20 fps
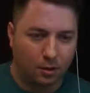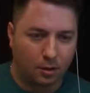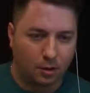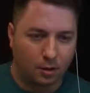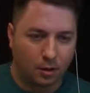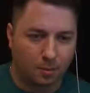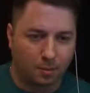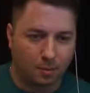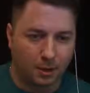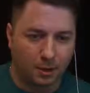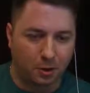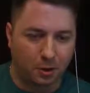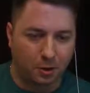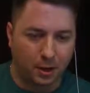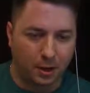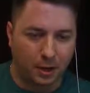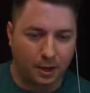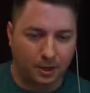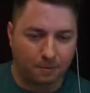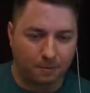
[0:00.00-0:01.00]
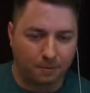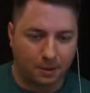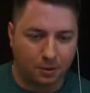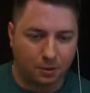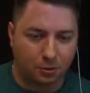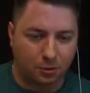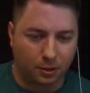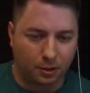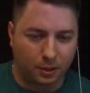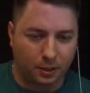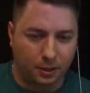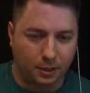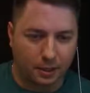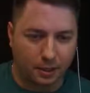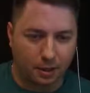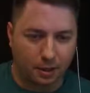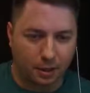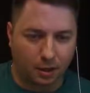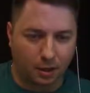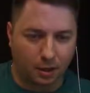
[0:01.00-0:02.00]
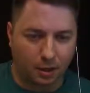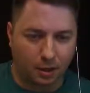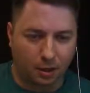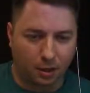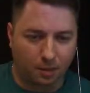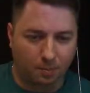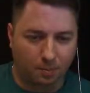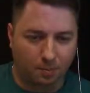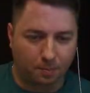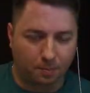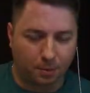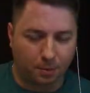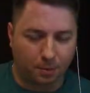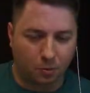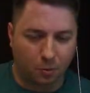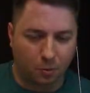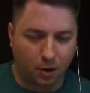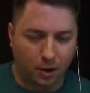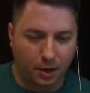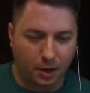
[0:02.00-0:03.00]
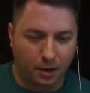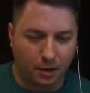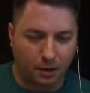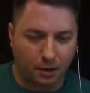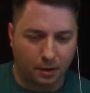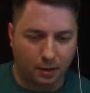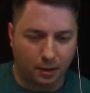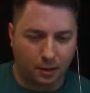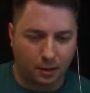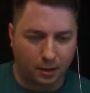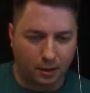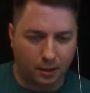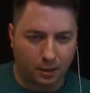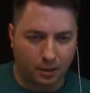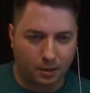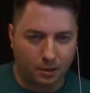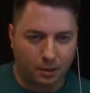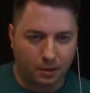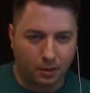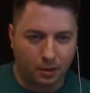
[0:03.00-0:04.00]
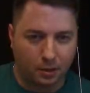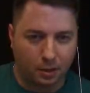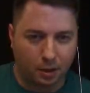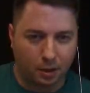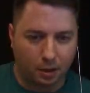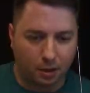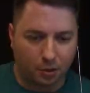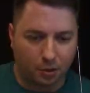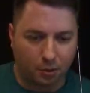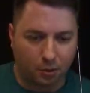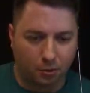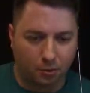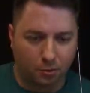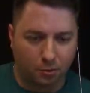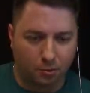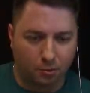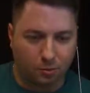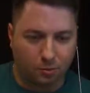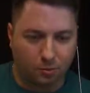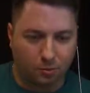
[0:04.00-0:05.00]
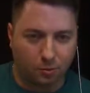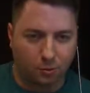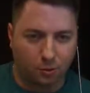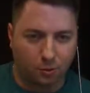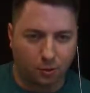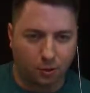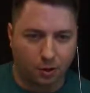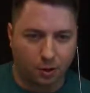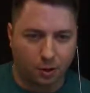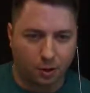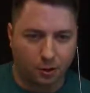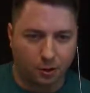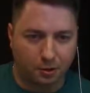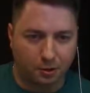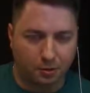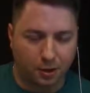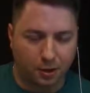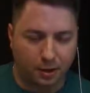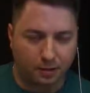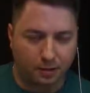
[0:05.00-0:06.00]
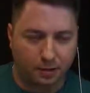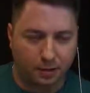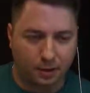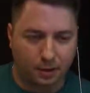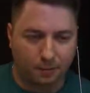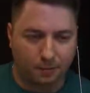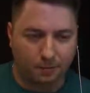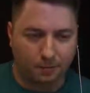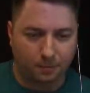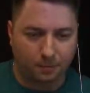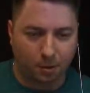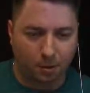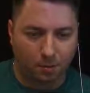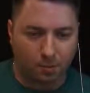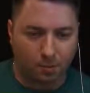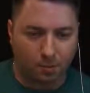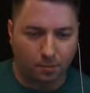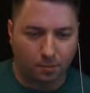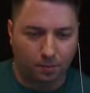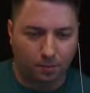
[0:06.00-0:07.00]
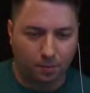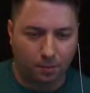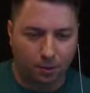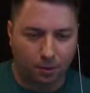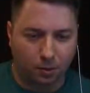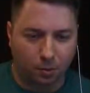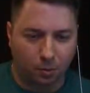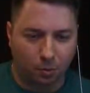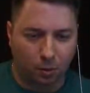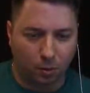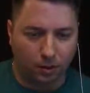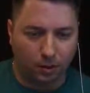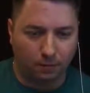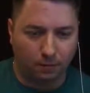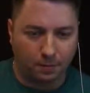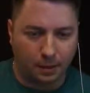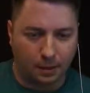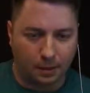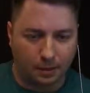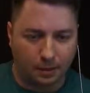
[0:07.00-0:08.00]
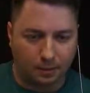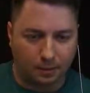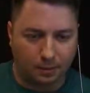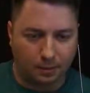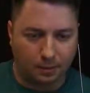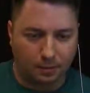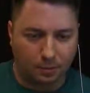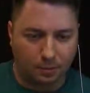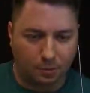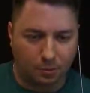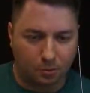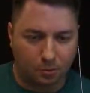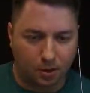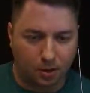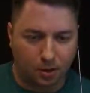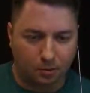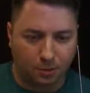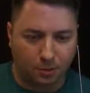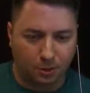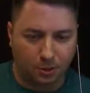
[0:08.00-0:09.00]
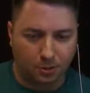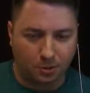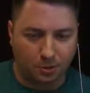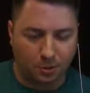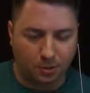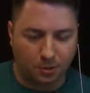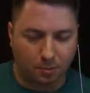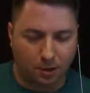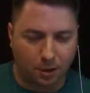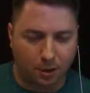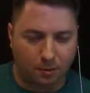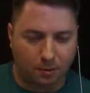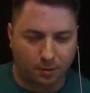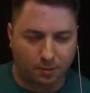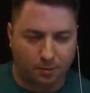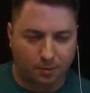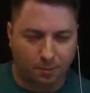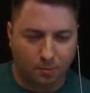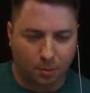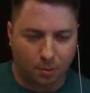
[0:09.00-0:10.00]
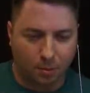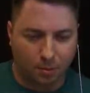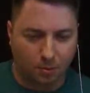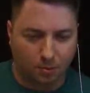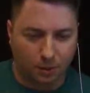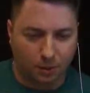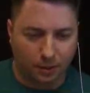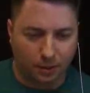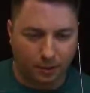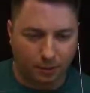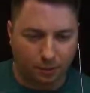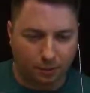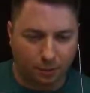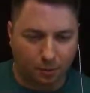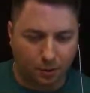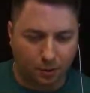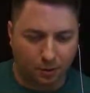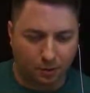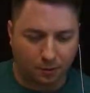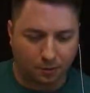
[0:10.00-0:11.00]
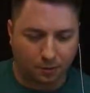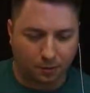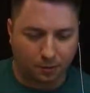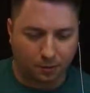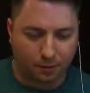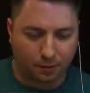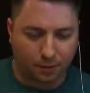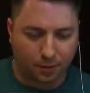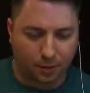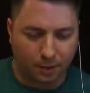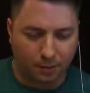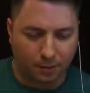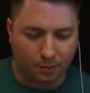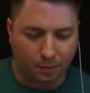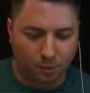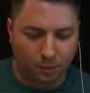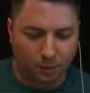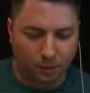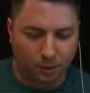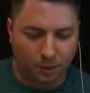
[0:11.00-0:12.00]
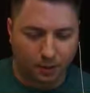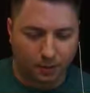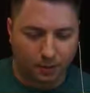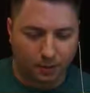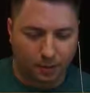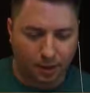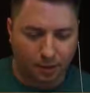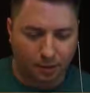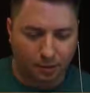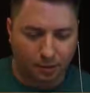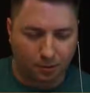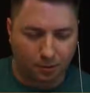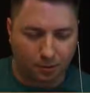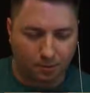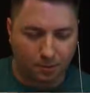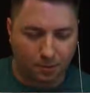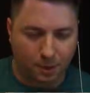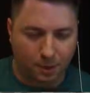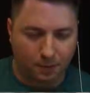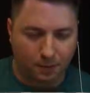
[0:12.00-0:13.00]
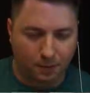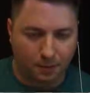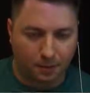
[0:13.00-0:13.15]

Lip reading: I'm going to go ahead eventually upgrade the Crucible to where it auto takes in from one of these 2 cobble generator blocks, probably this one here, since that's the one that's not hooked up yet.